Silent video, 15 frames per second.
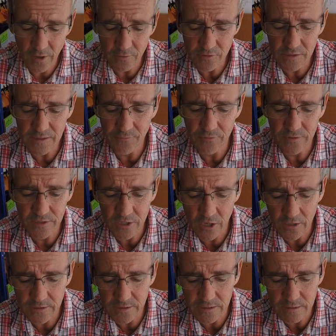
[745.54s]
those in different
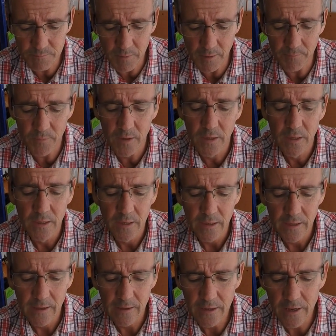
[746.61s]
sizes. But
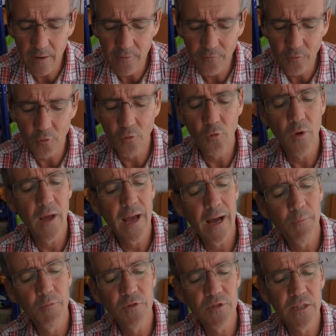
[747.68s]
you know, if all I
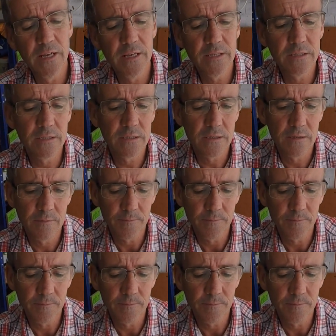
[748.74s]
had was this,